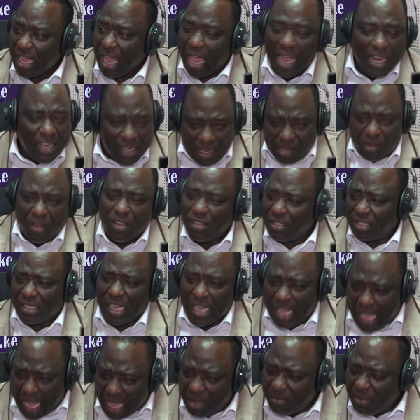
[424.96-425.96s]
and he knows he's
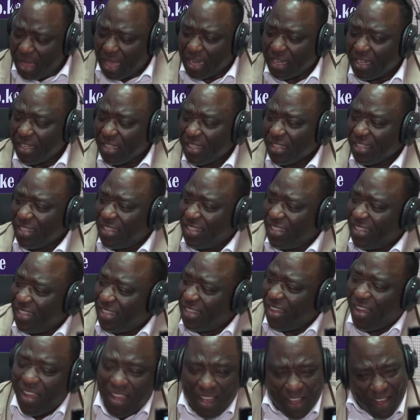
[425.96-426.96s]
a young man.
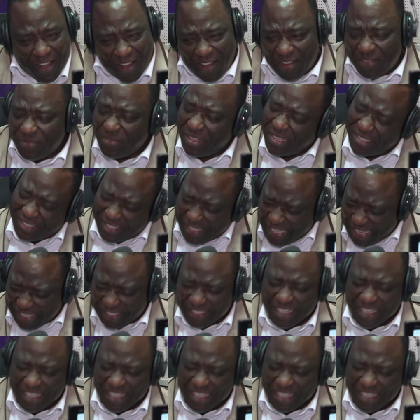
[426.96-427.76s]
All these things.